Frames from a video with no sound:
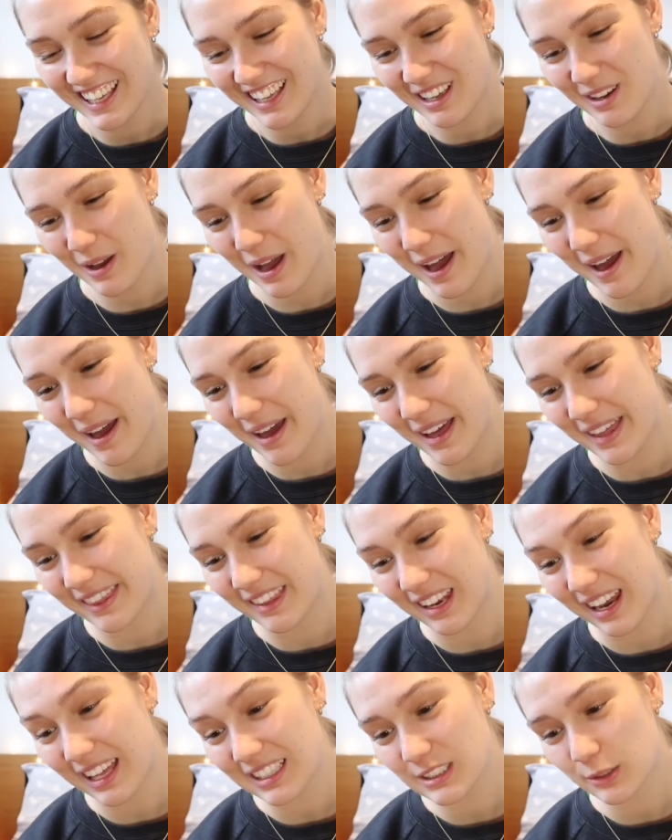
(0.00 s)
uh, the
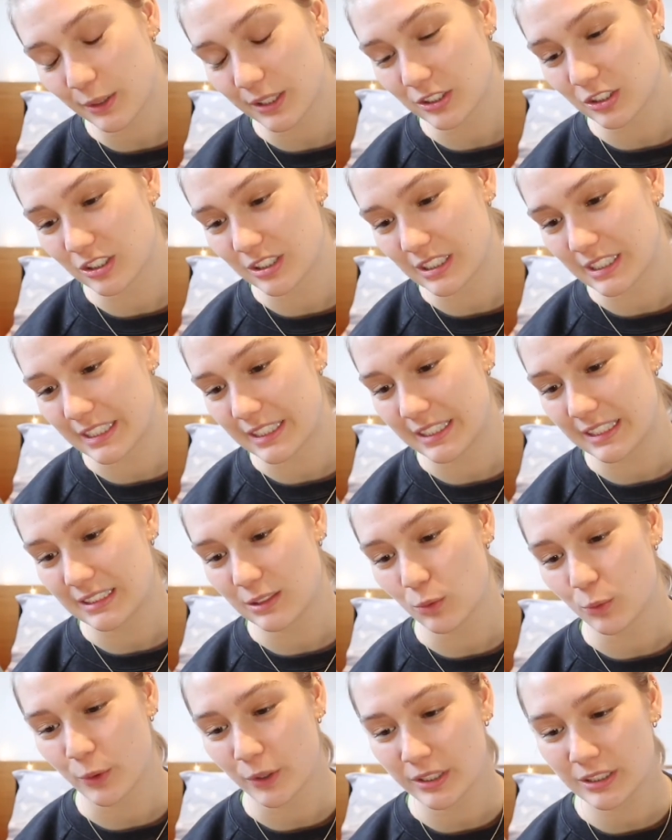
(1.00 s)
last question is,
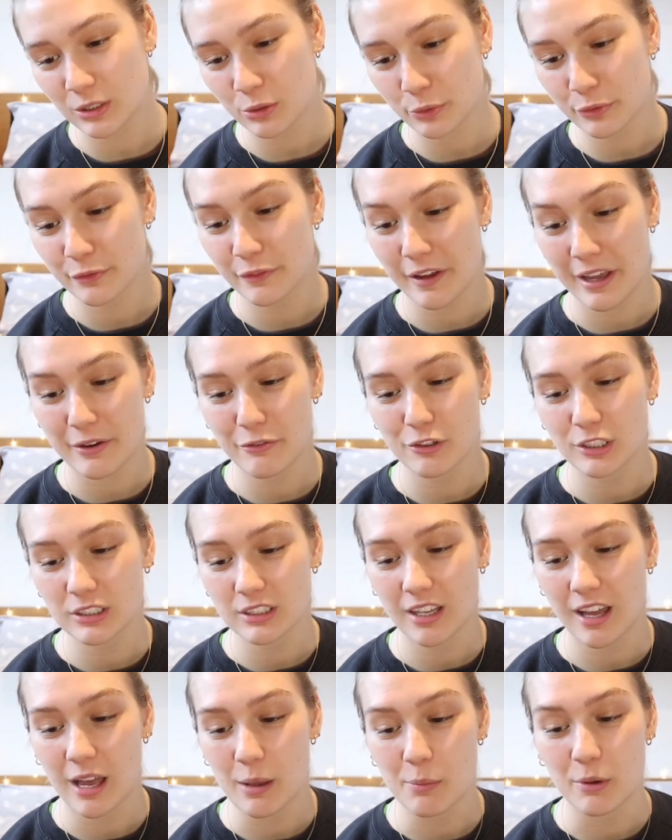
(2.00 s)
what is your favourite
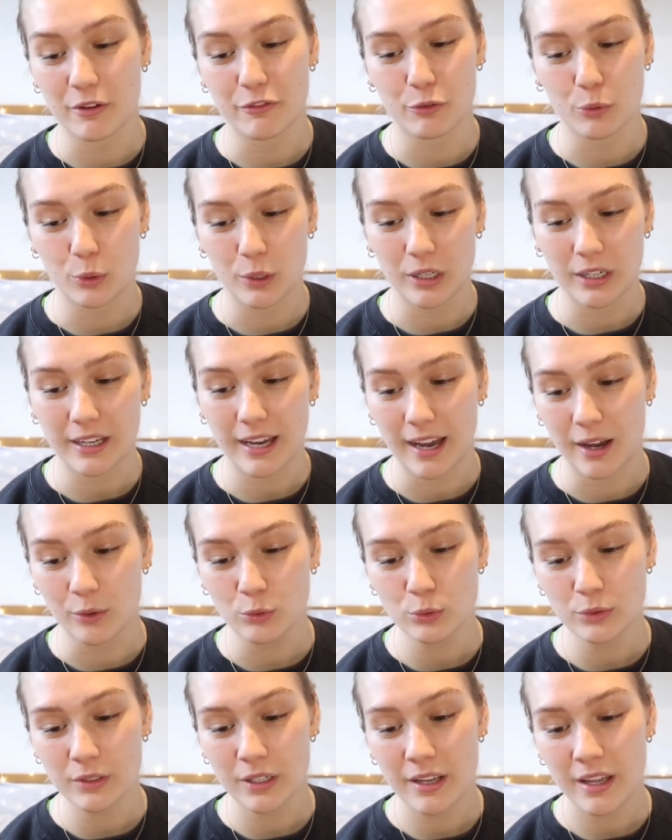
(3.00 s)
type of workout
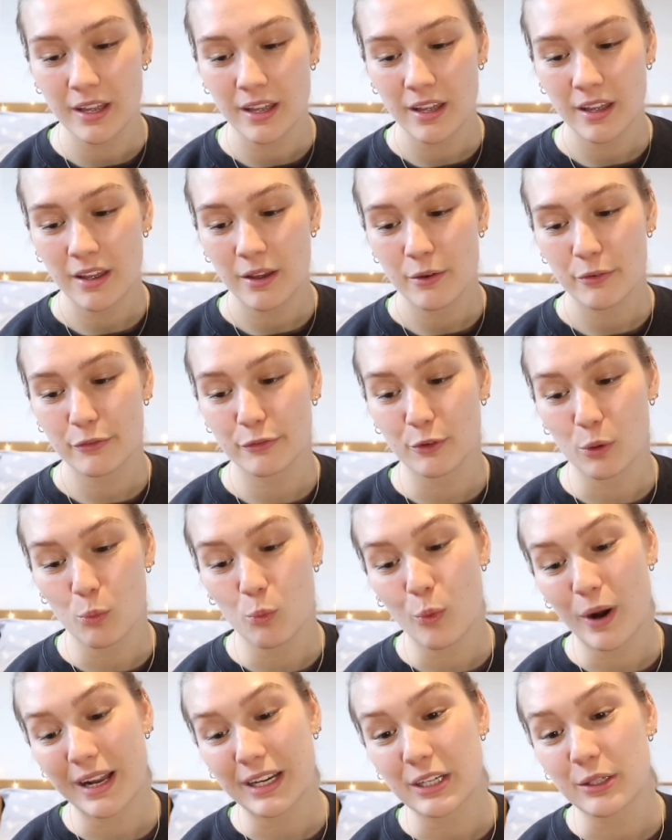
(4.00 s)
from
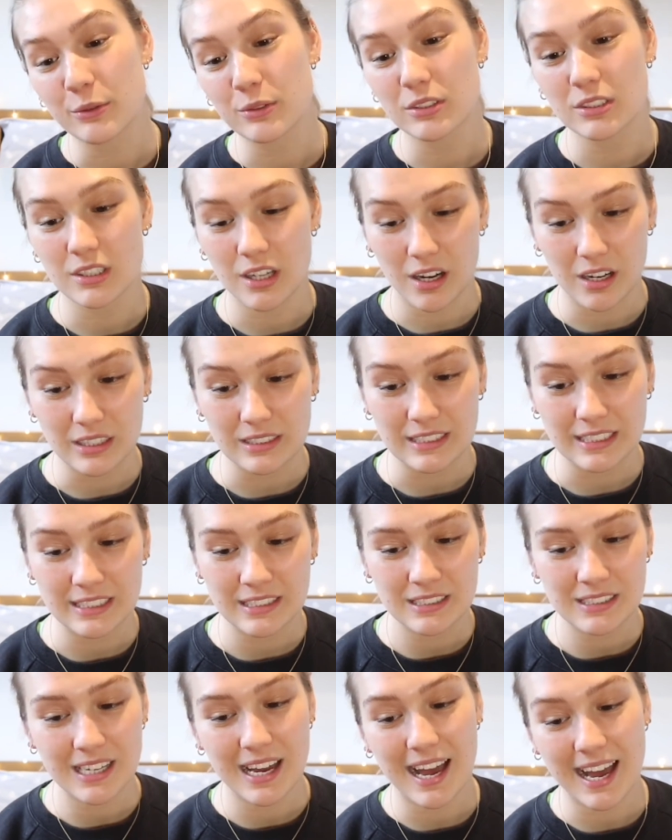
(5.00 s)
when you
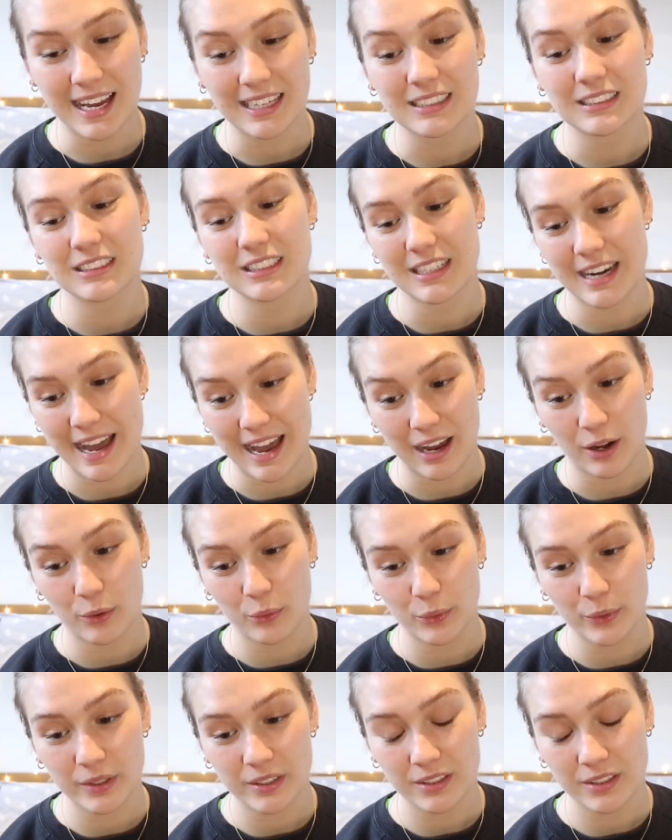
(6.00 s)
started and now?